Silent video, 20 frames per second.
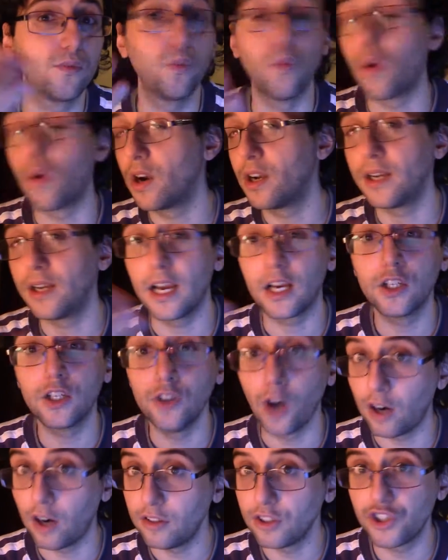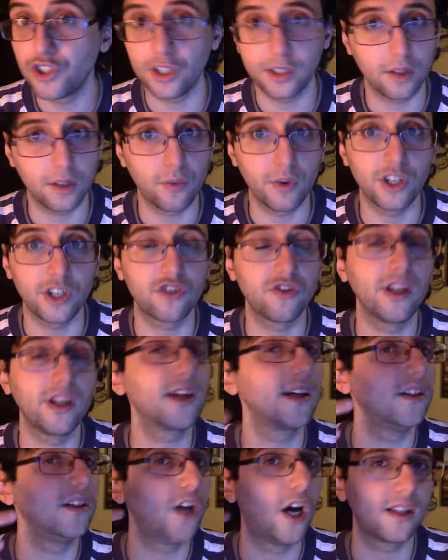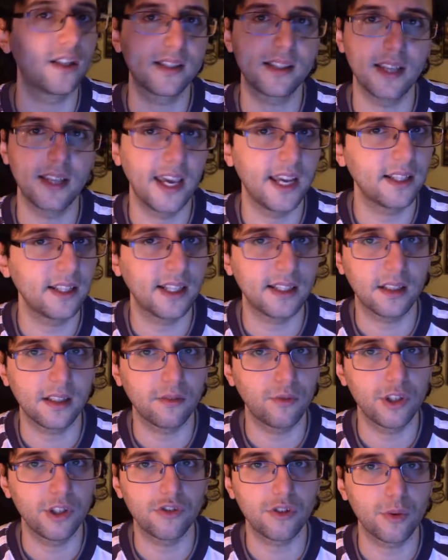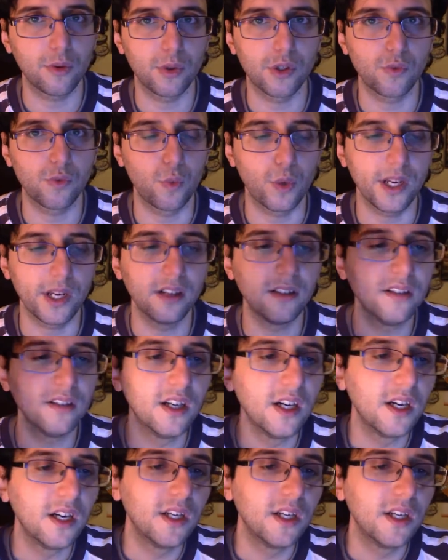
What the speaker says: weren't acknowledging the Grinch leak and not saying that the Grinch leak was real.